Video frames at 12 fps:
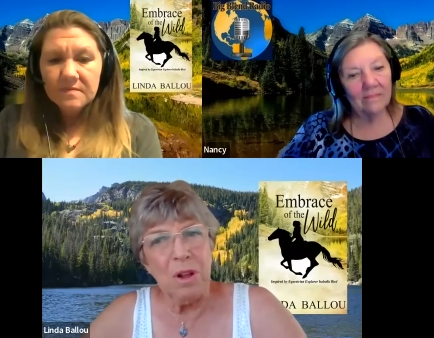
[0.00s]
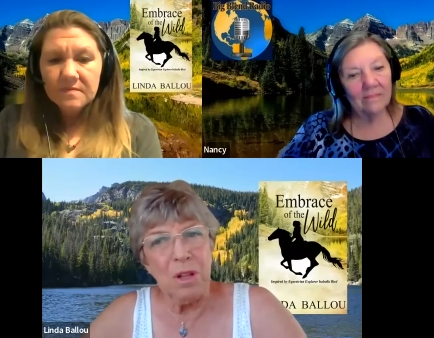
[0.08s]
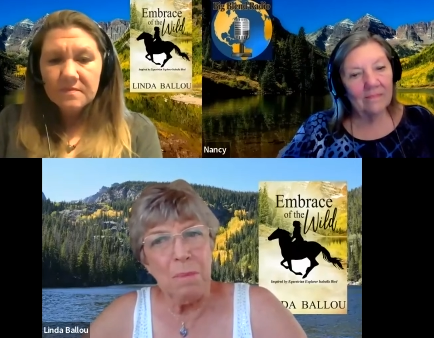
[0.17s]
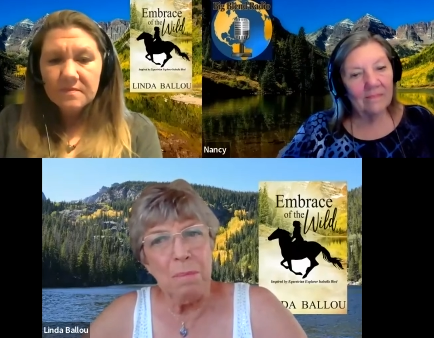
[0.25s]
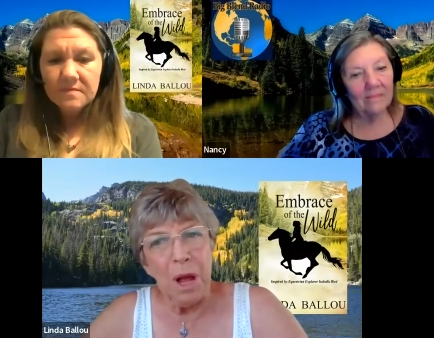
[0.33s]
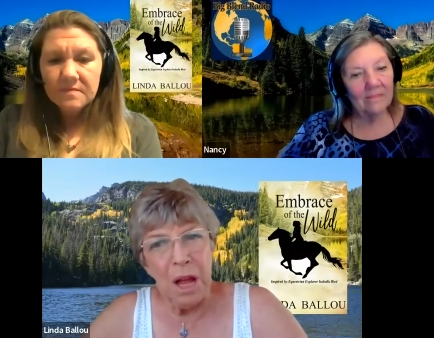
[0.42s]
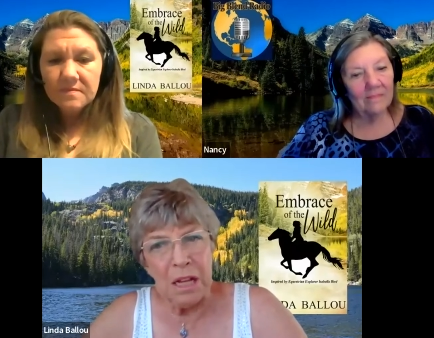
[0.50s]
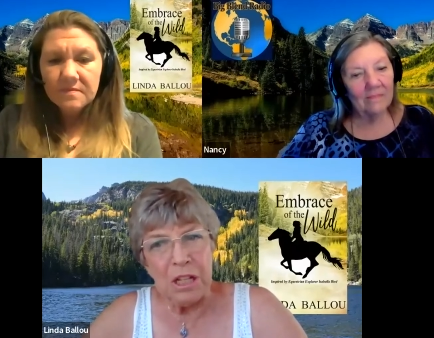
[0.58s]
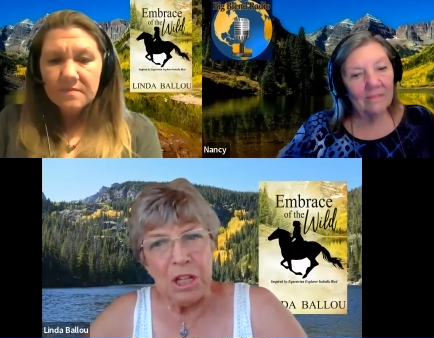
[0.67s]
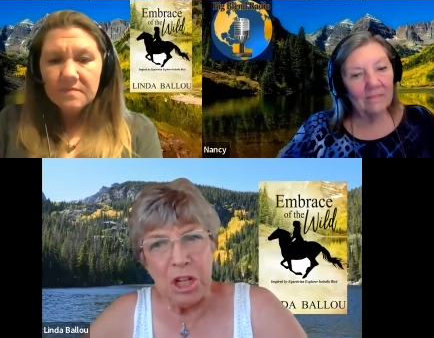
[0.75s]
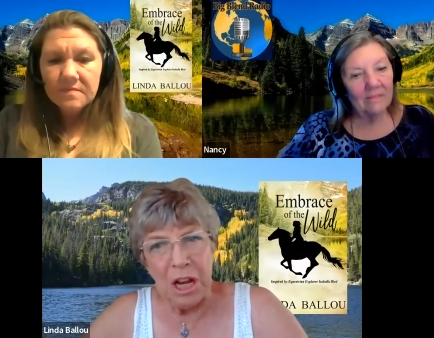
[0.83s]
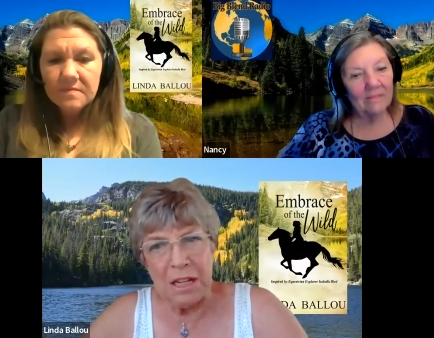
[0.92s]
Speaker 1: called the
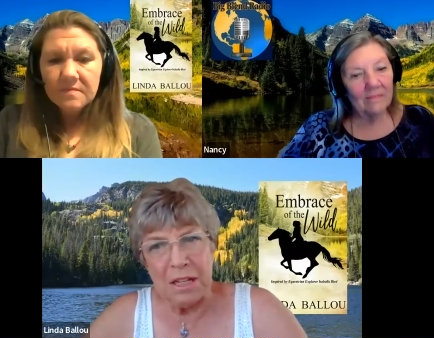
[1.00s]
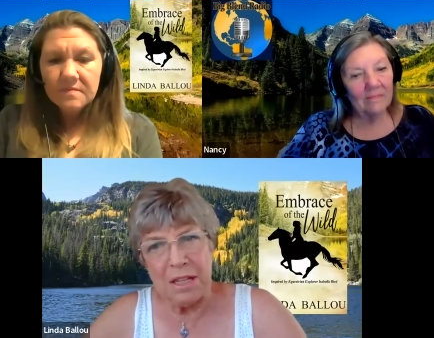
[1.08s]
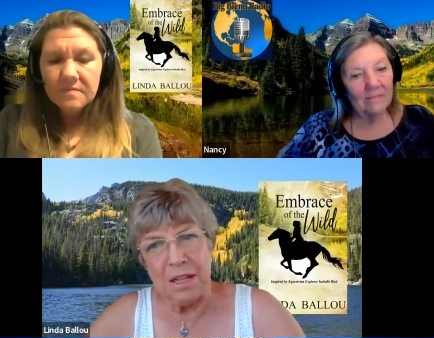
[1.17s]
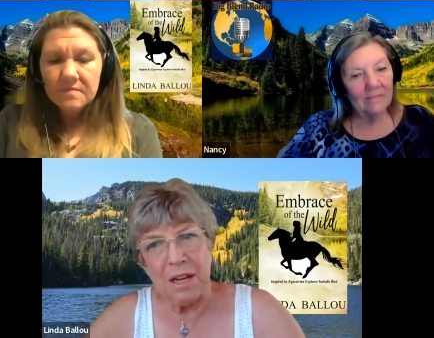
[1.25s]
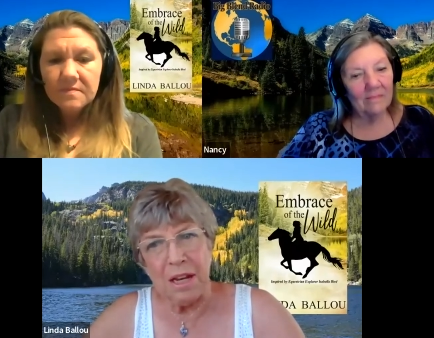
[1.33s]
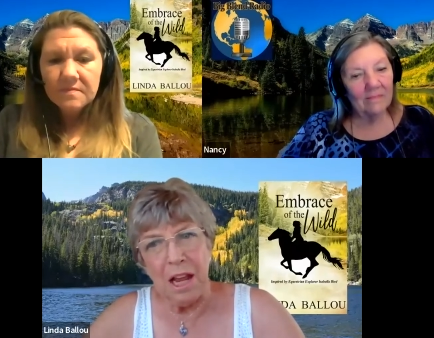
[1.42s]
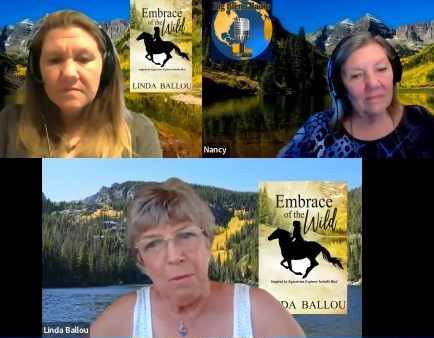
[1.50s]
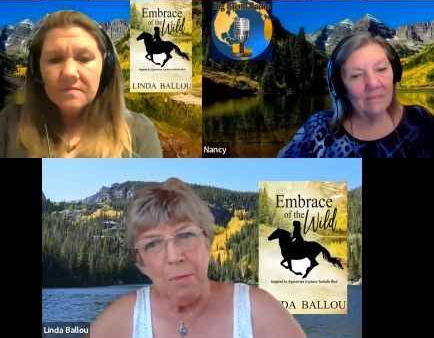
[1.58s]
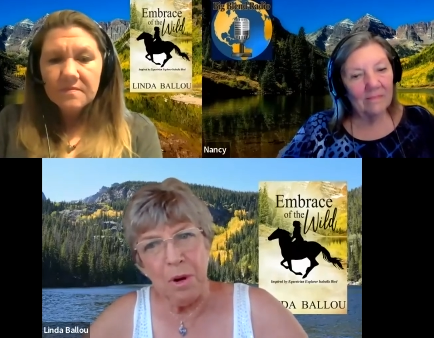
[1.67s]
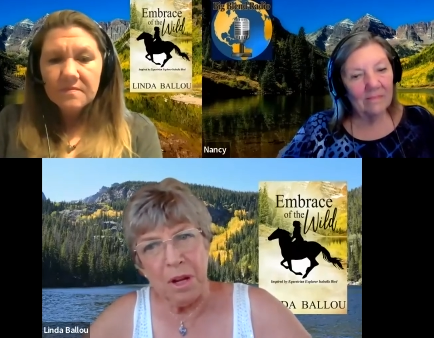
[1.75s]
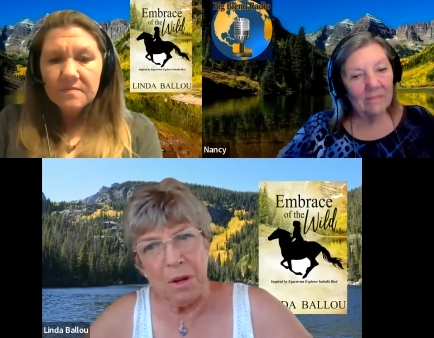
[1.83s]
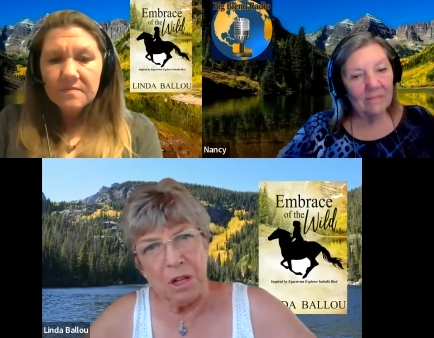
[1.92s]
Maud Jellison
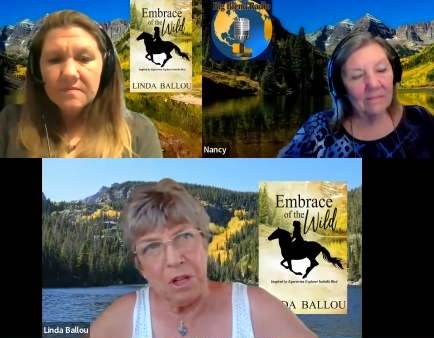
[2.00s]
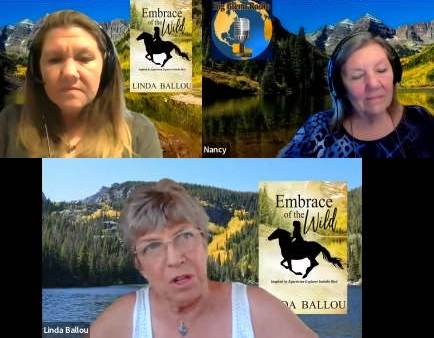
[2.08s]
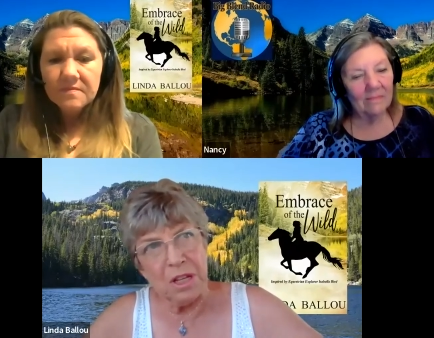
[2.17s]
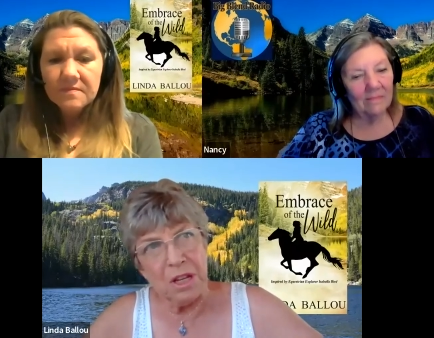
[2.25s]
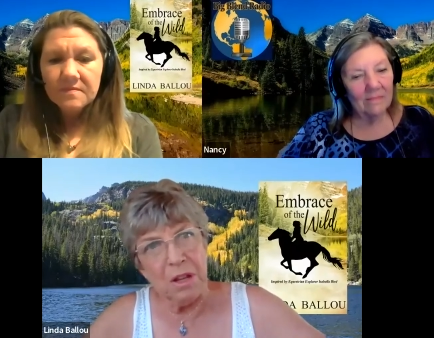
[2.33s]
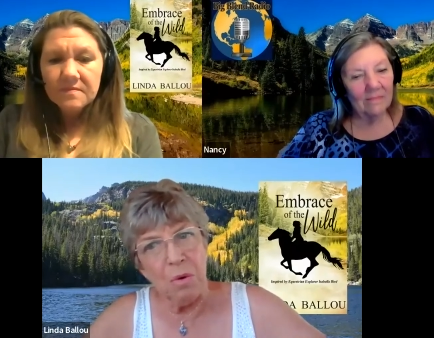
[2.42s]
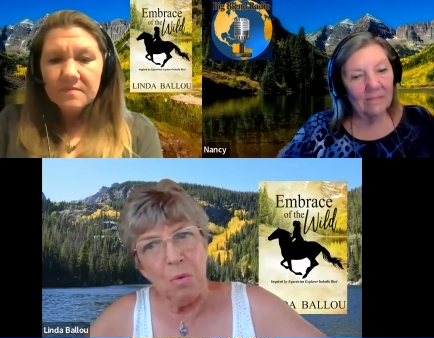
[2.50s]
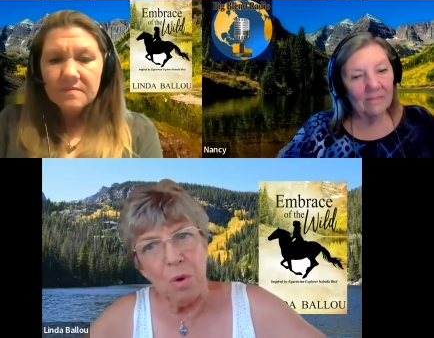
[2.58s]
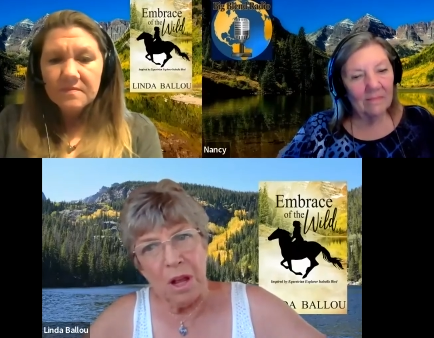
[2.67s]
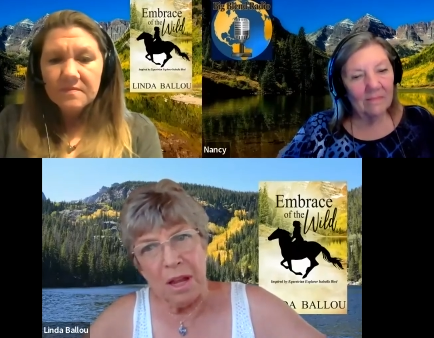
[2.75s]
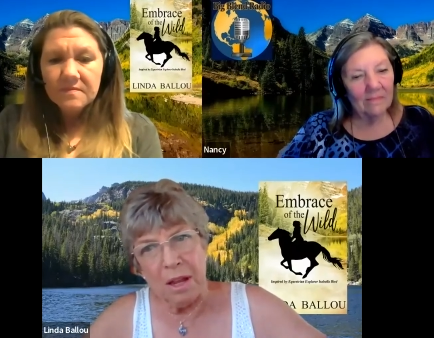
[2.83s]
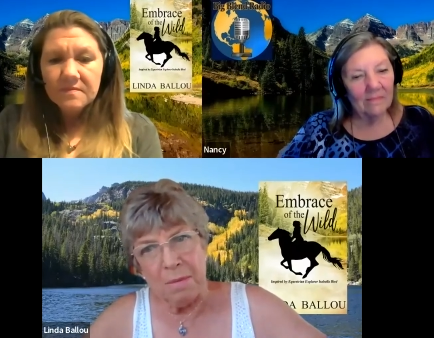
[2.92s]
Library, which is in the
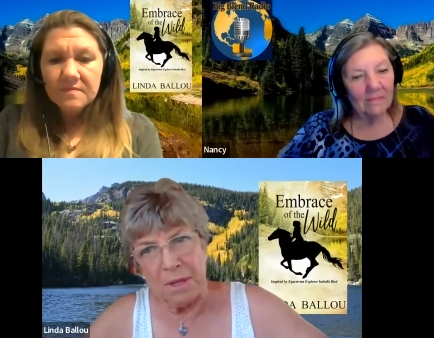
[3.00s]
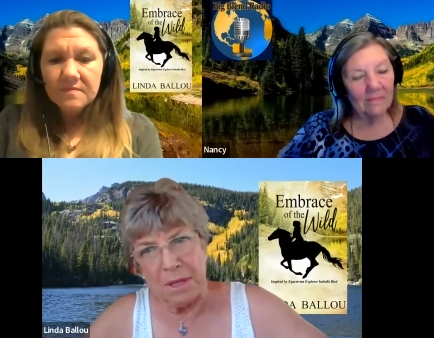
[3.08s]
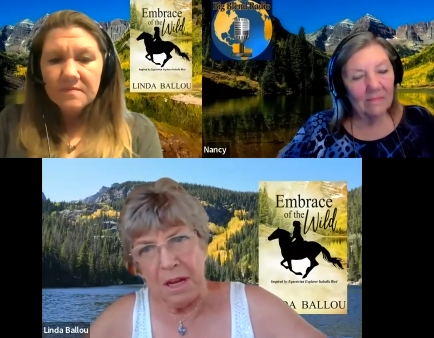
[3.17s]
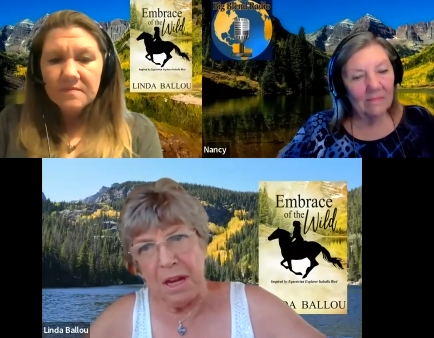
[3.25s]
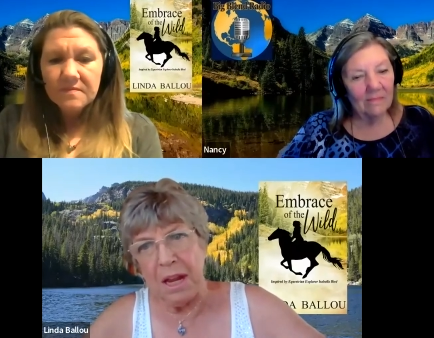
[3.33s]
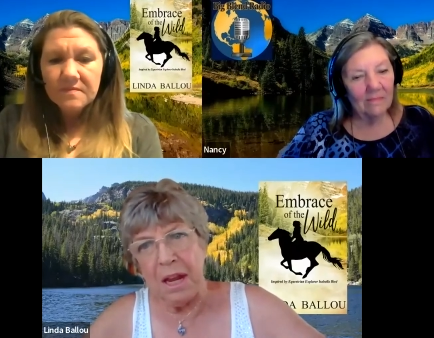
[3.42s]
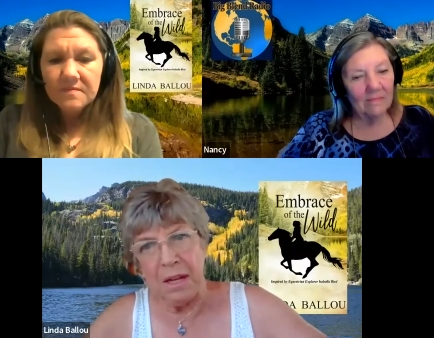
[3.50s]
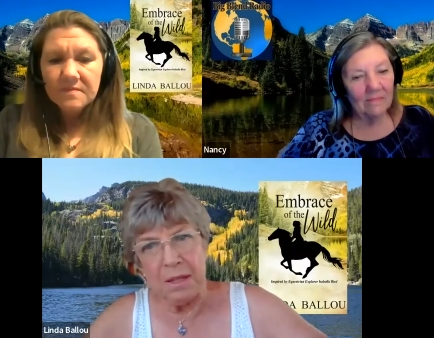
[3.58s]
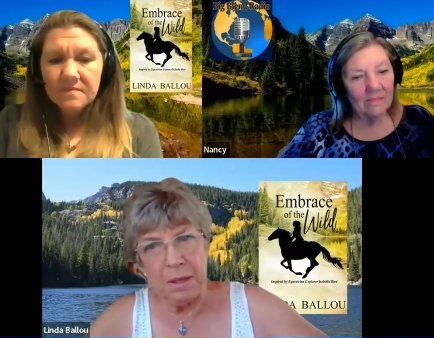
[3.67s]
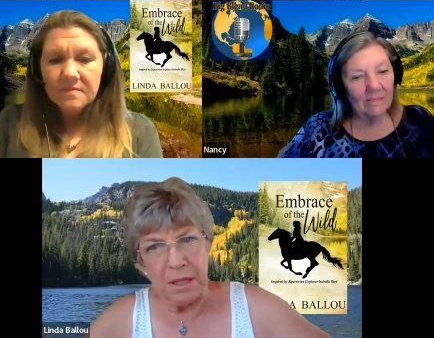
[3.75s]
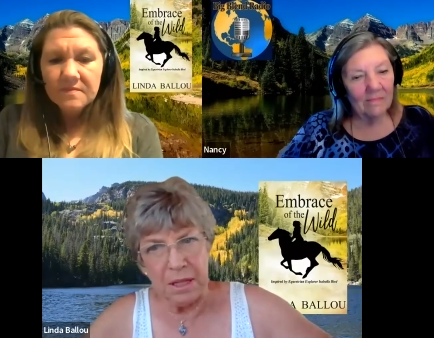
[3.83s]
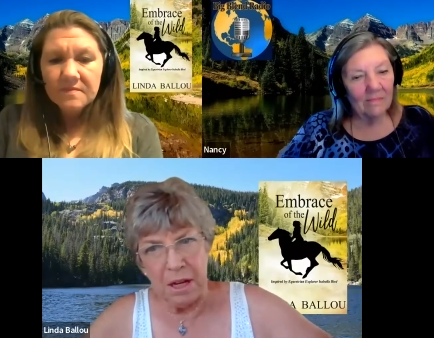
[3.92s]

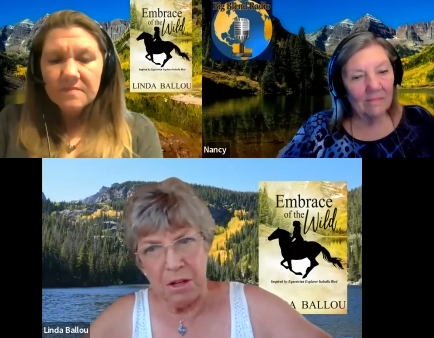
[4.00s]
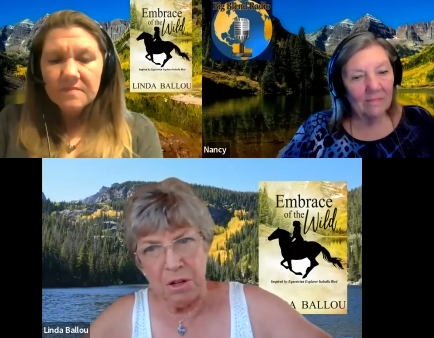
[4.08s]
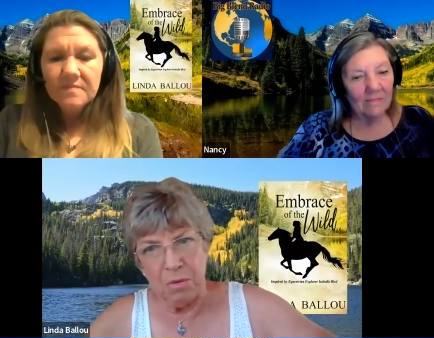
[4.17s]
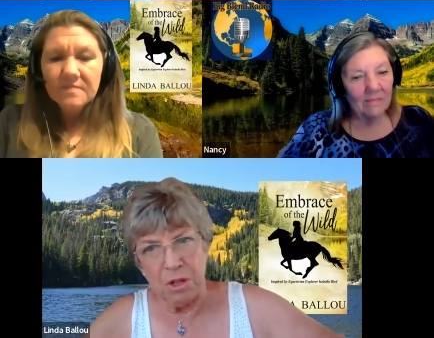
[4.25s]
YMCA Center,